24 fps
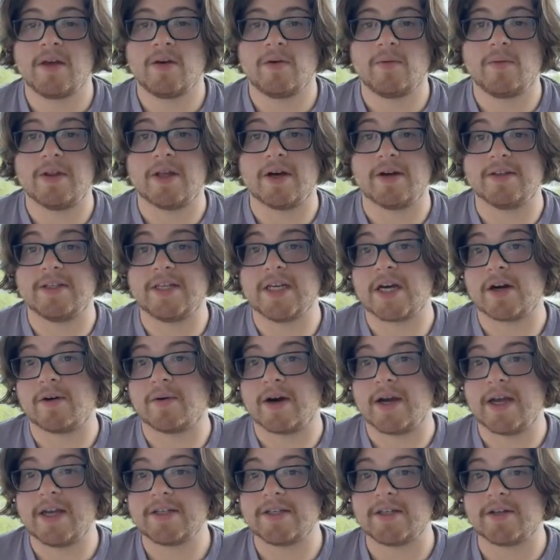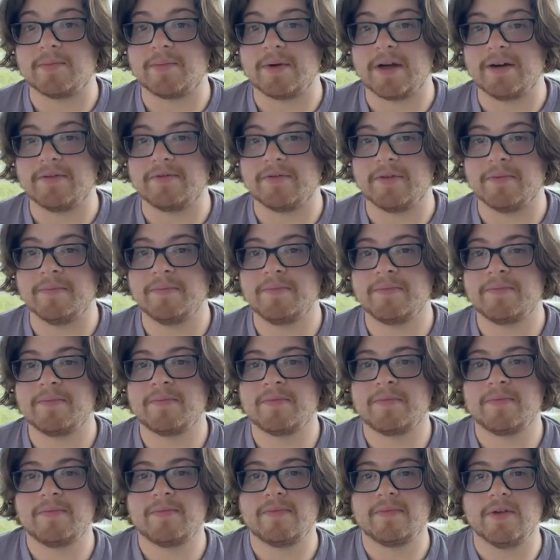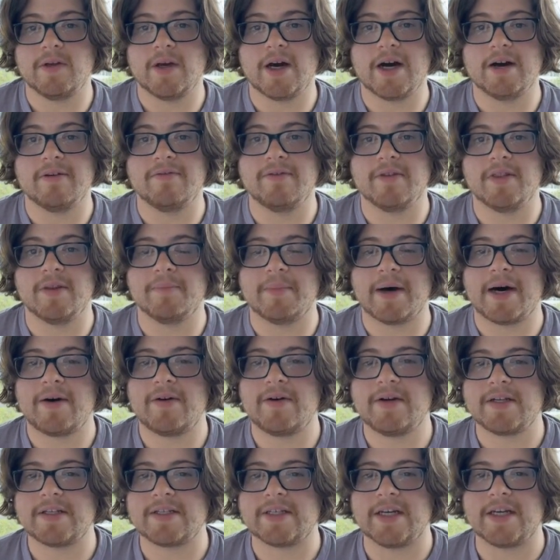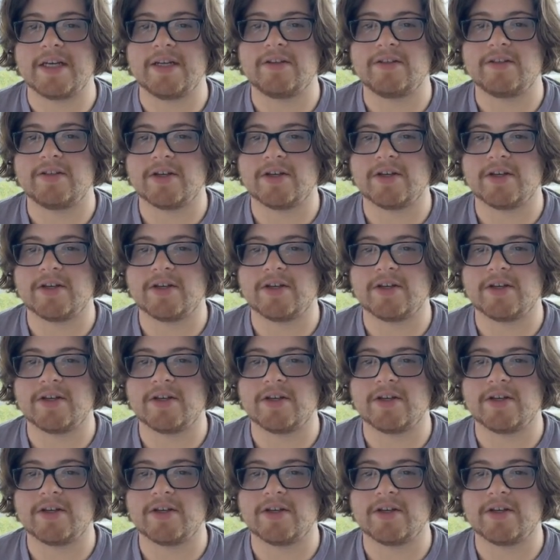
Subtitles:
With our DIY SEO platform, you have the power to take